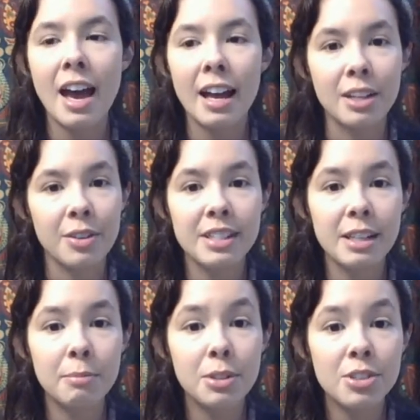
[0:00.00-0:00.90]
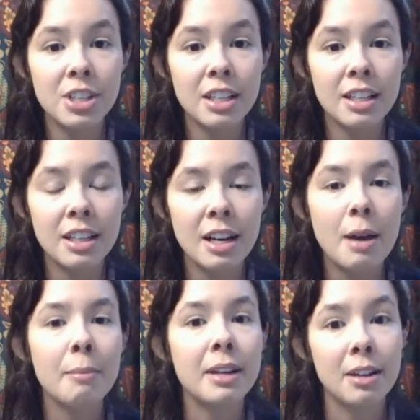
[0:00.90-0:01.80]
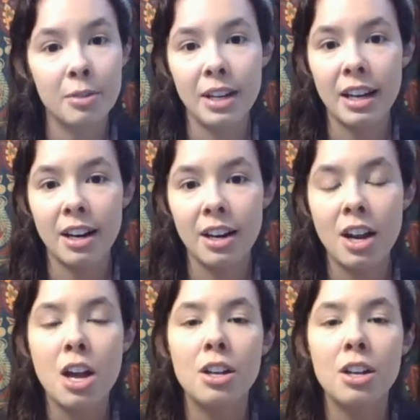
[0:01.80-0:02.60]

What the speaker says: I know I sound bougie, but I don't care.